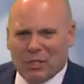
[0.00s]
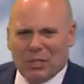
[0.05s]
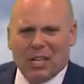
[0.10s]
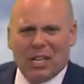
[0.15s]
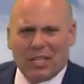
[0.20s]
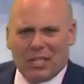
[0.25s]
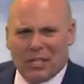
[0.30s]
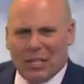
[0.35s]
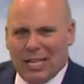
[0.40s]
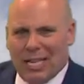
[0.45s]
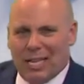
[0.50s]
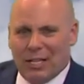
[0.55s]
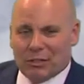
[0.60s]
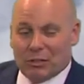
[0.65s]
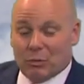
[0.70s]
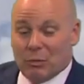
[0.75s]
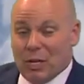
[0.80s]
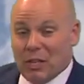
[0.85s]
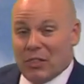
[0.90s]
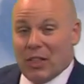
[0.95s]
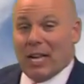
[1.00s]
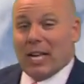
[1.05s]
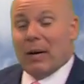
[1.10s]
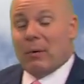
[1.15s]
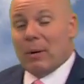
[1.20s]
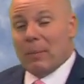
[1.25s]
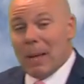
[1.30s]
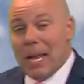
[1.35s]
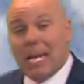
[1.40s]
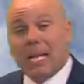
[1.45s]
A lot of clouds with that, and
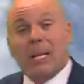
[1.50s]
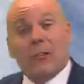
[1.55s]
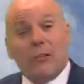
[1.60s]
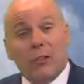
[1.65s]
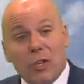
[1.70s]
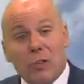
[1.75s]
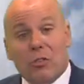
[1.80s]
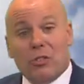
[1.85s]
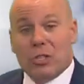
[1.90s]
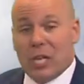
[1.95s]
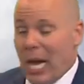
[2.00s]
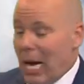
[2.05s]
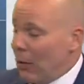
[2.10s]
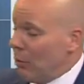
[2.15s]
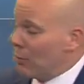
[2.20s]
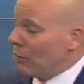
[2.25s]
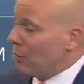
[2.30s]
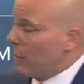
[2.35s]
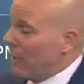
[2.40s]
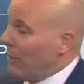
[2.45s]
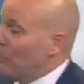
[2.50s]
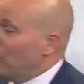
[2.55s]
we may get a few showers like